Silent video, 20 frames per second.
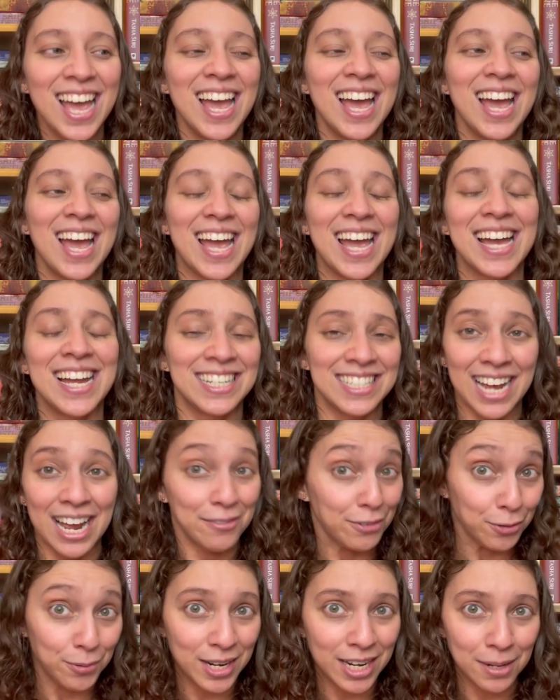and I have
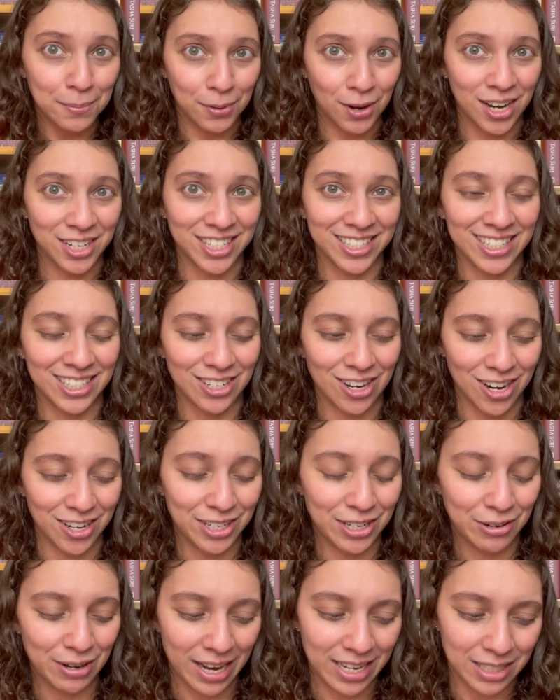a reading project to talk
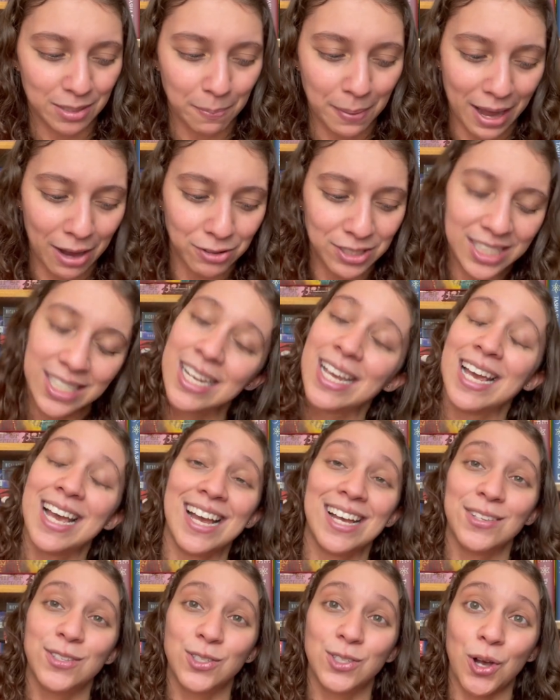to you guys about.
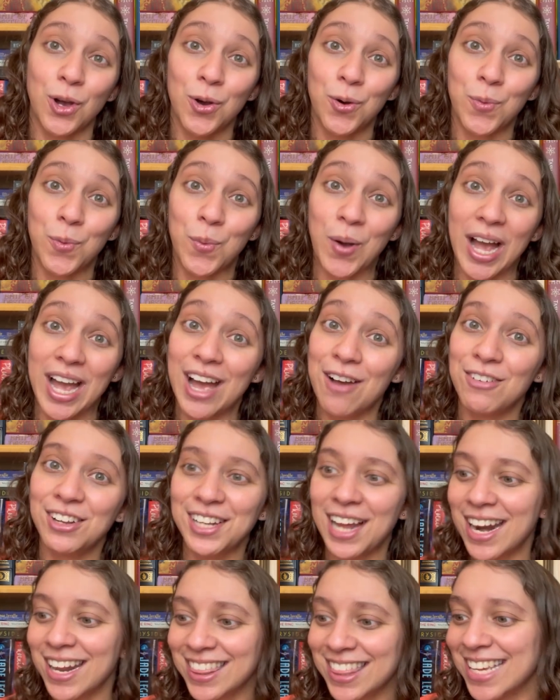So I have a
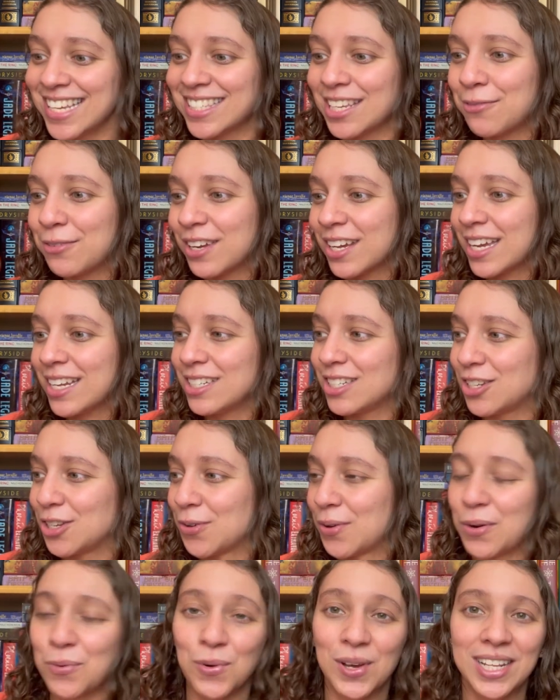lot of things I want to get to,
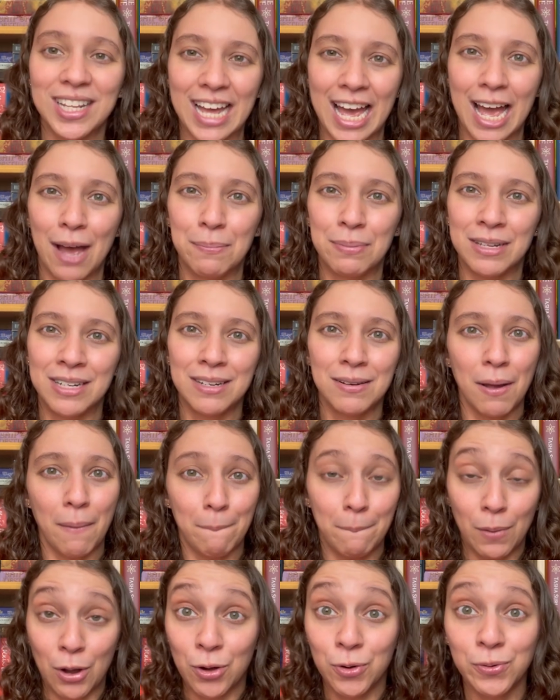and will it happen?
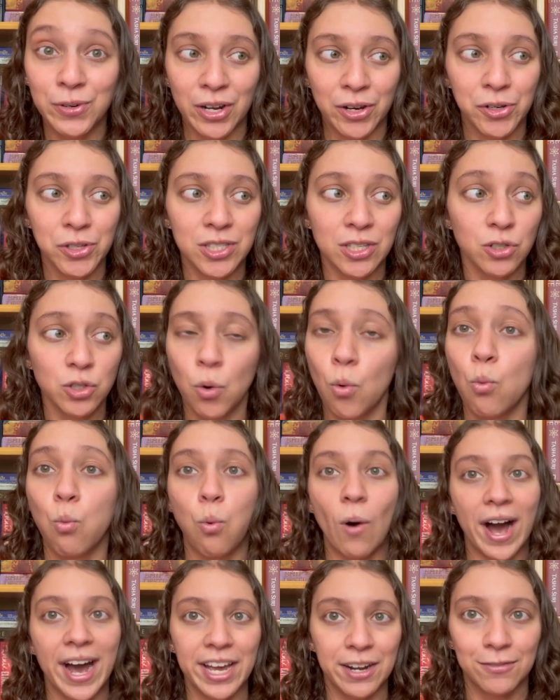Who knows? There's a
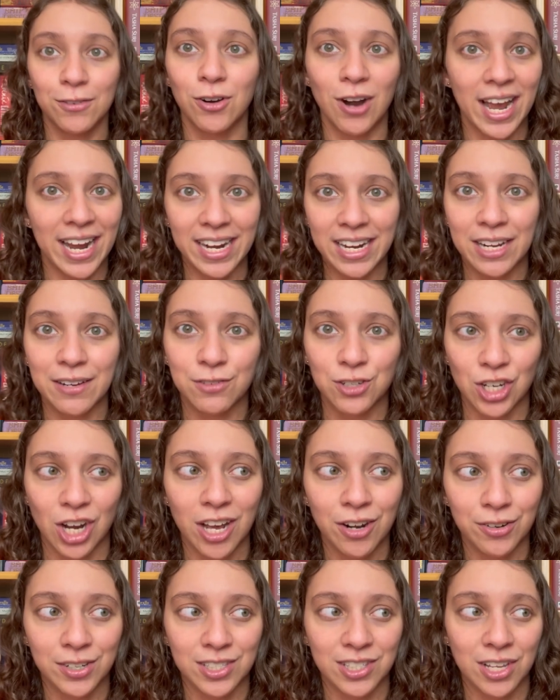wide variety of
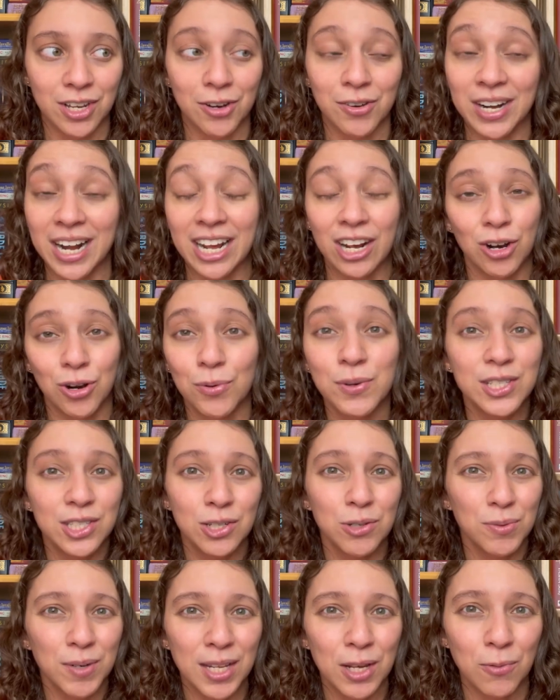genres though, and I always
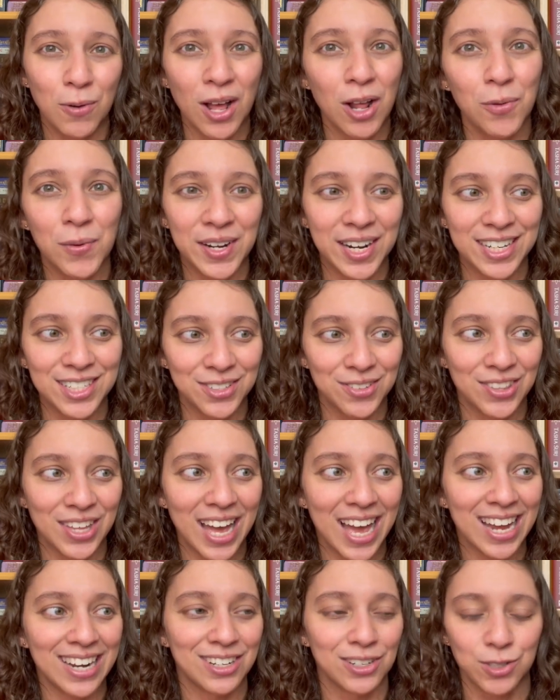do really well when I do
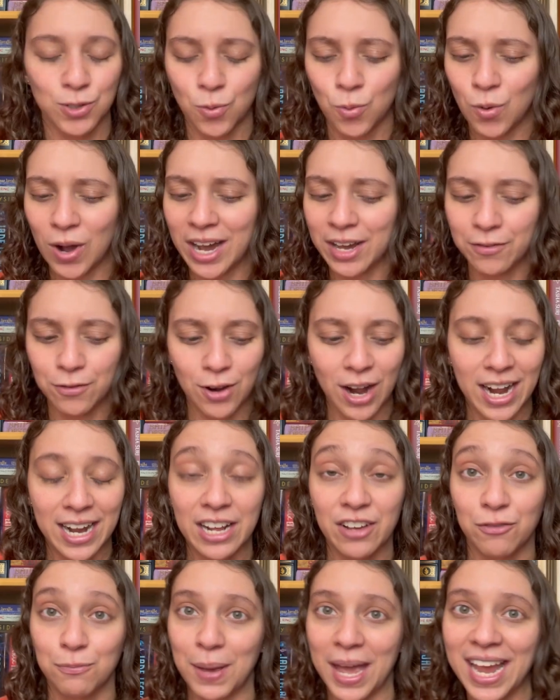that, and there's a wide variety
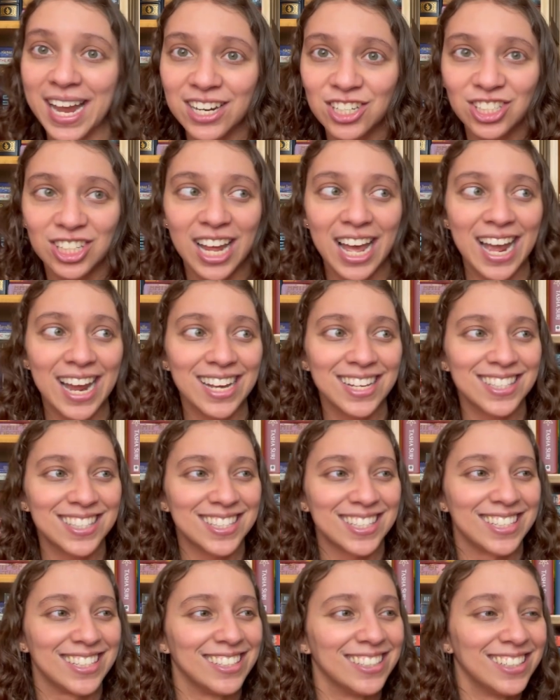of page lengths
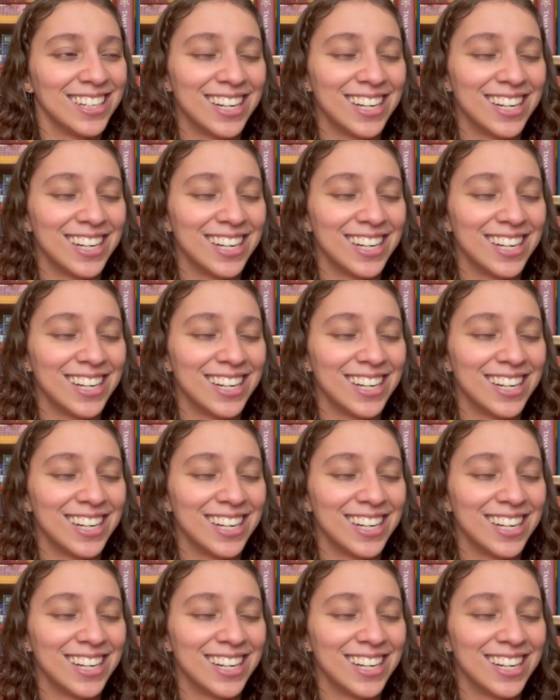and